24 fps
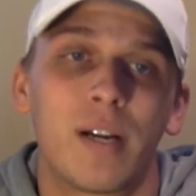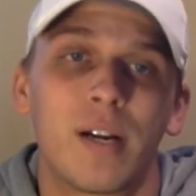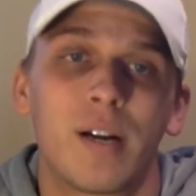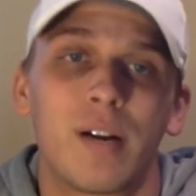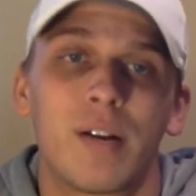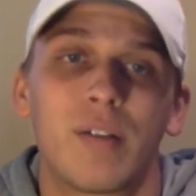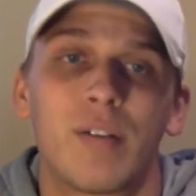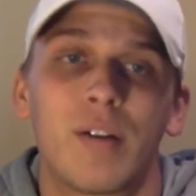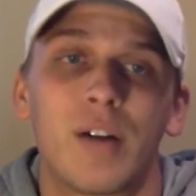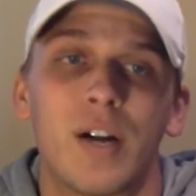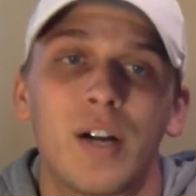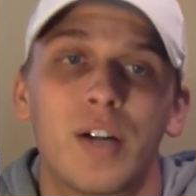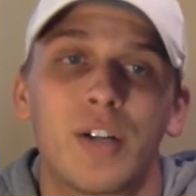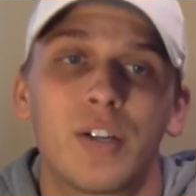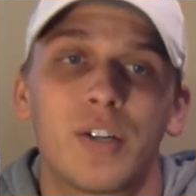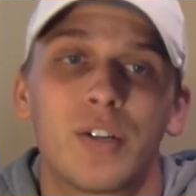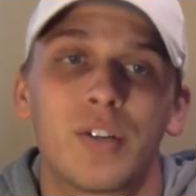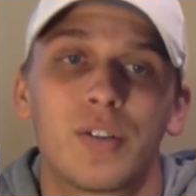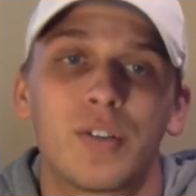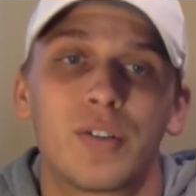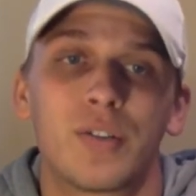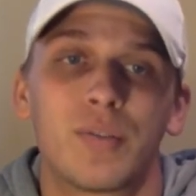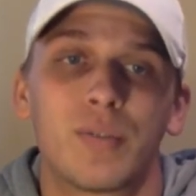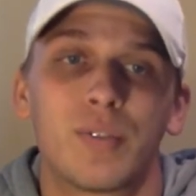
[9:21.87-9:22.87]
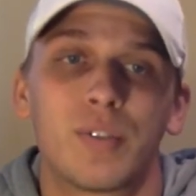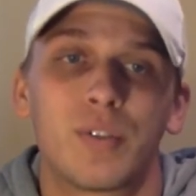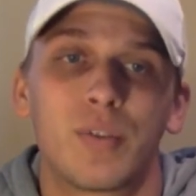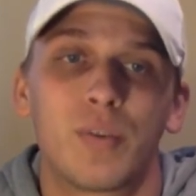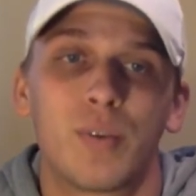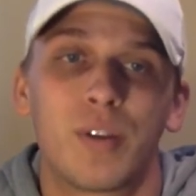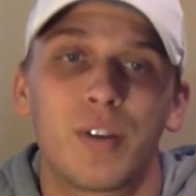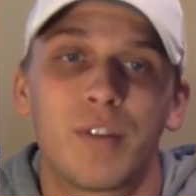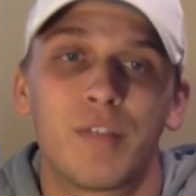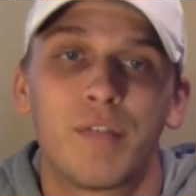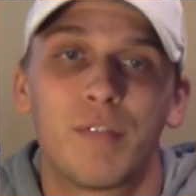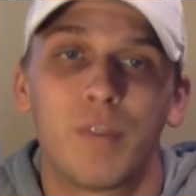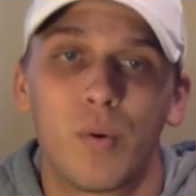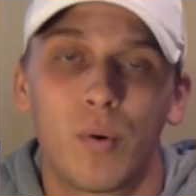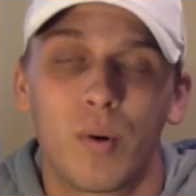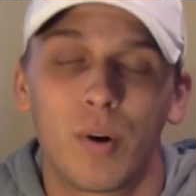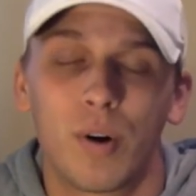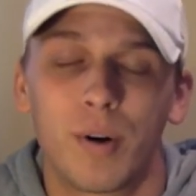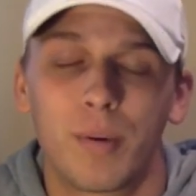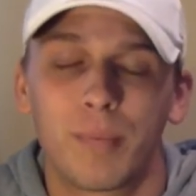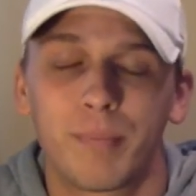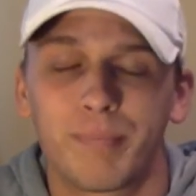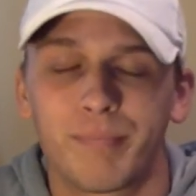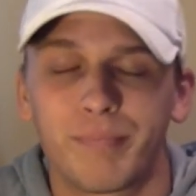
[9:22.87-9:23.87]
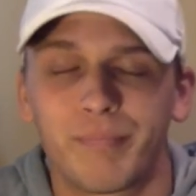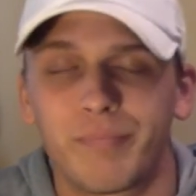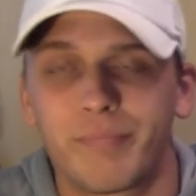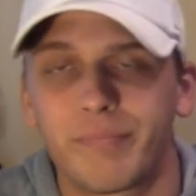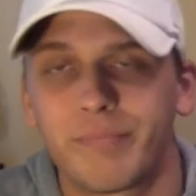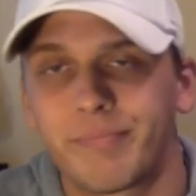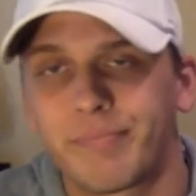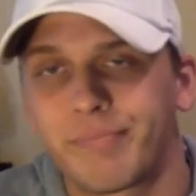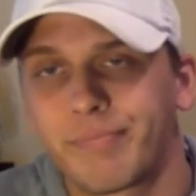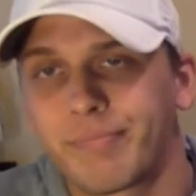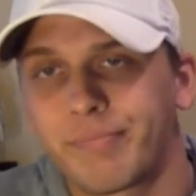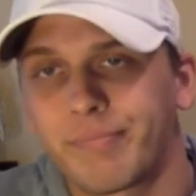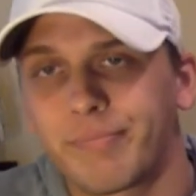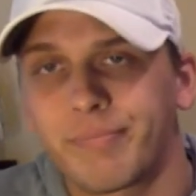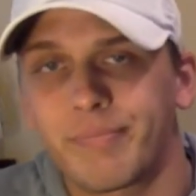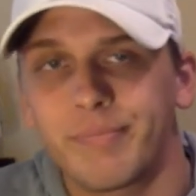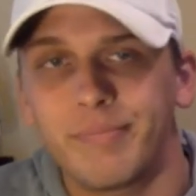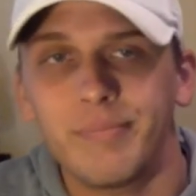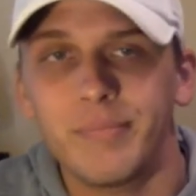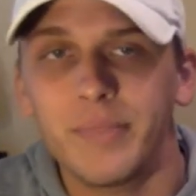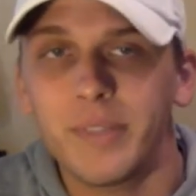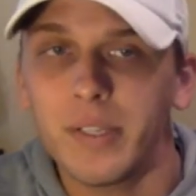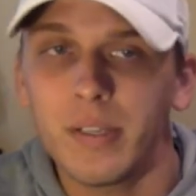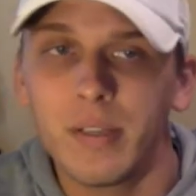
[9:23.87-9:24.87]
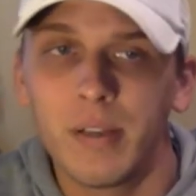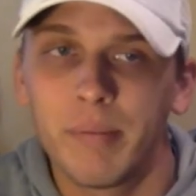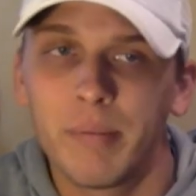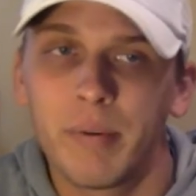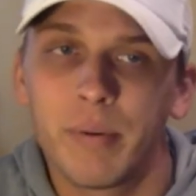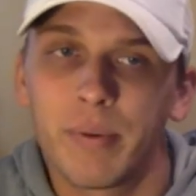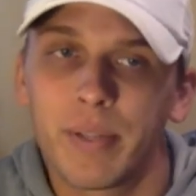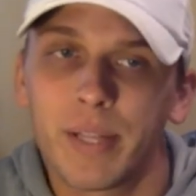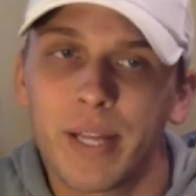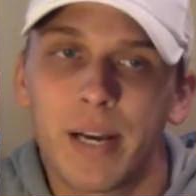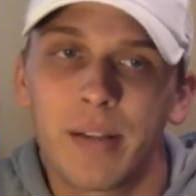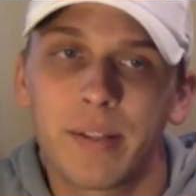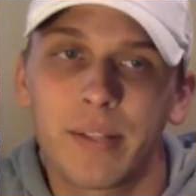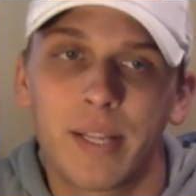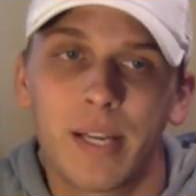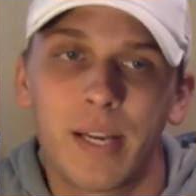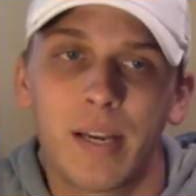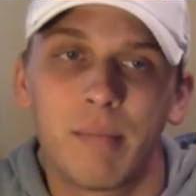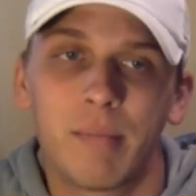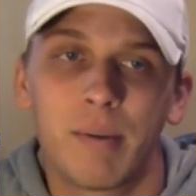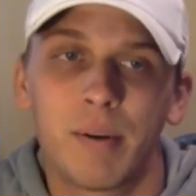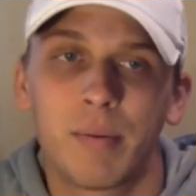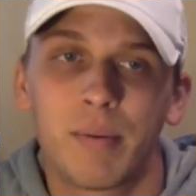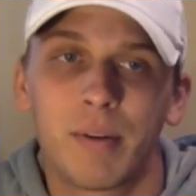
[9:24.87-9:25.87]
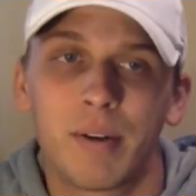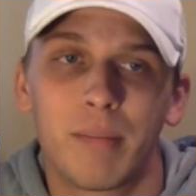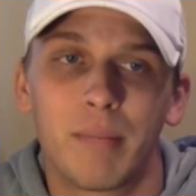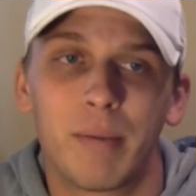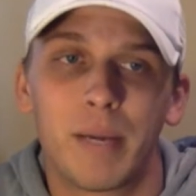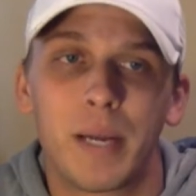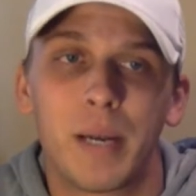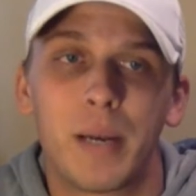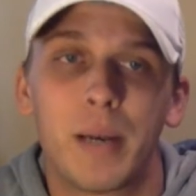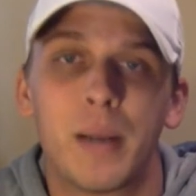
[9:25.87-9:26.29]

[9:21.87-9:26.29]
Aaron Rodgers with 24. I mean, without them, it would have been